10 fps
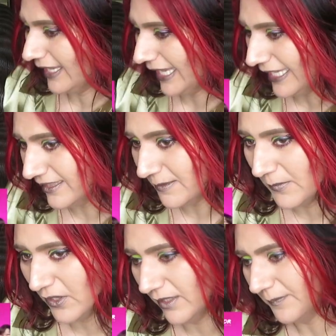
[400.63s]
I hate them
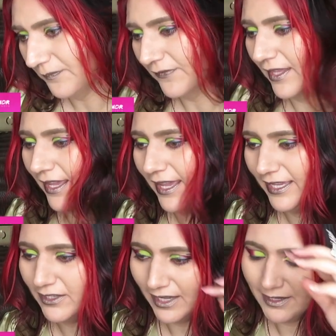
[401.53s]
all.
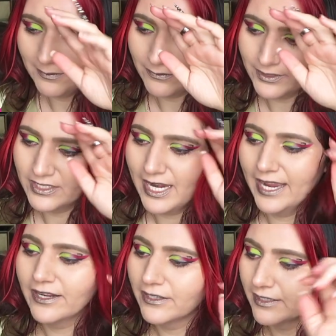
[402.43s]
I'm gonna
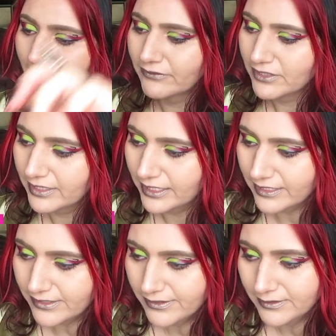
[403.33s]
retire after this.